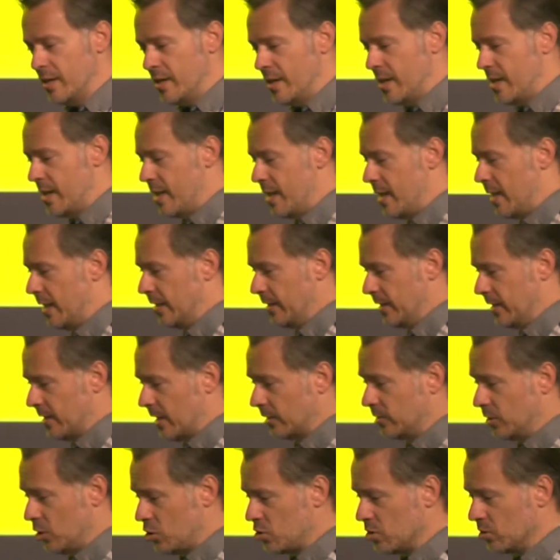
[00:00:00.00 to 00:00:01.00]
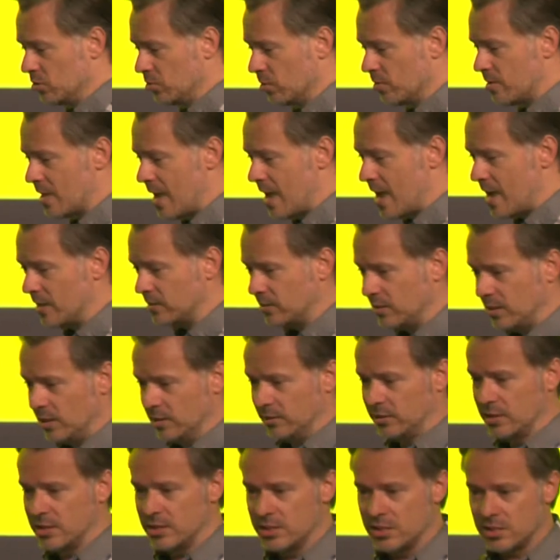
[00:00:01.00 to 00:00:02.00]
And in addition to that,
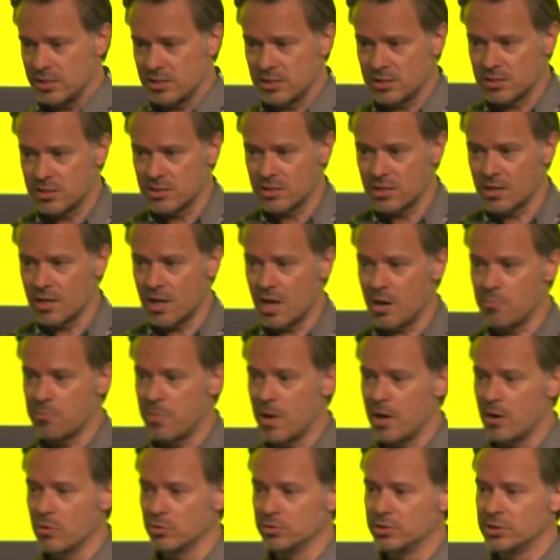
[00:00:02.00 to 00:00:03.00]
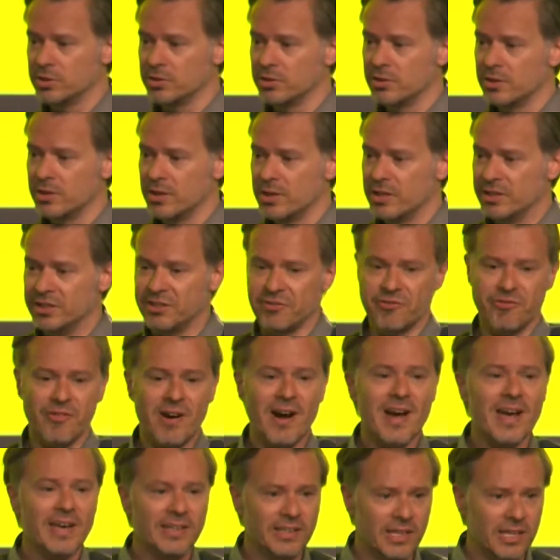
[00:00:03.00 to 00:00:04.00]
it is about
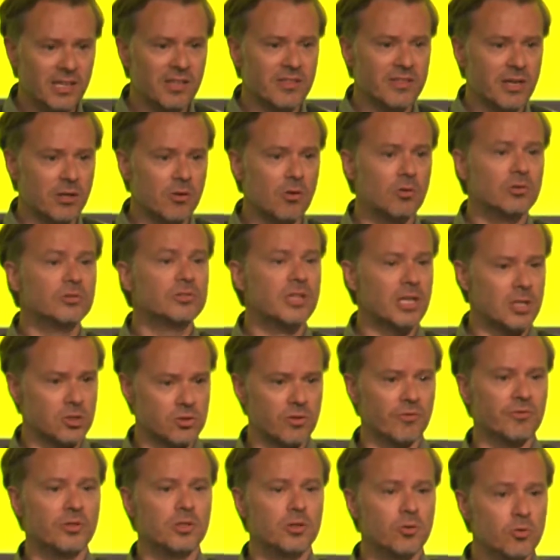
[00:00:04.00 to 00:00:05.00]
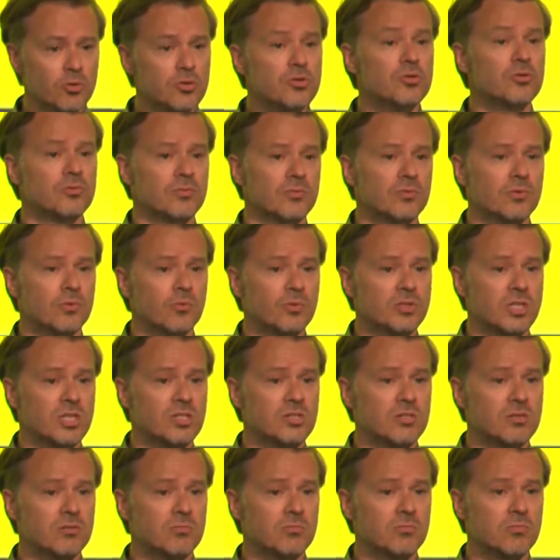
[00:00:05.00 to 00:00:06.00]
defining the context of use, which
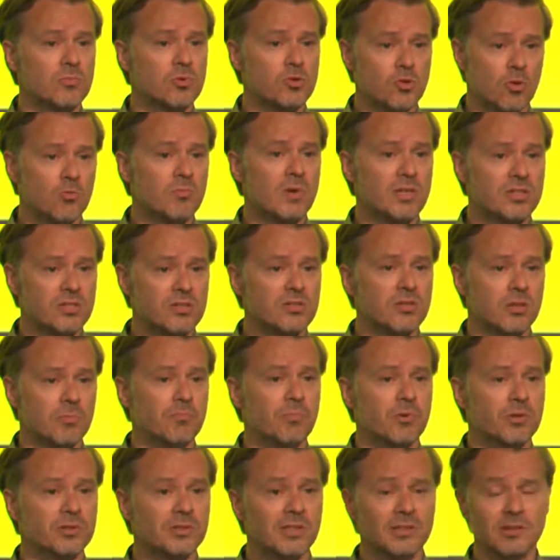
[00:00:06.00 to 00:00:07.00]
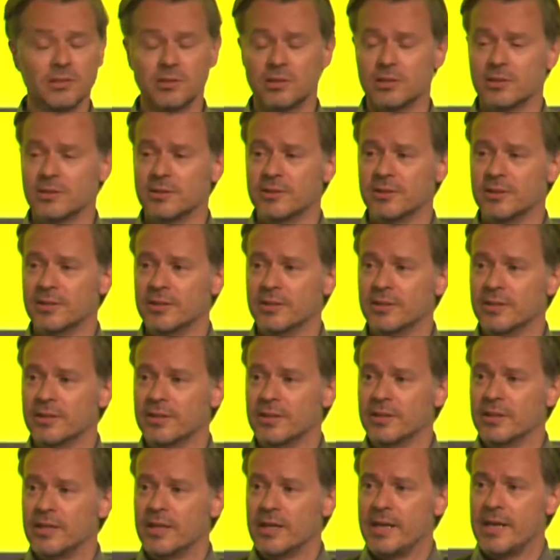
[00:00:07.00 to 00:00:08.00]
is so much important.
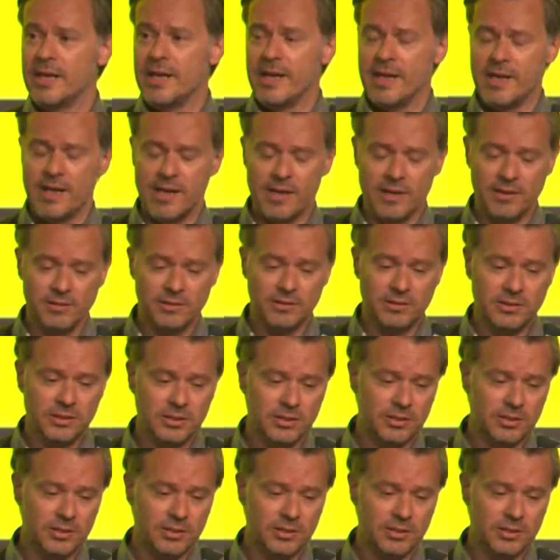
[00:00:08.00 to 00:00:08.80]
And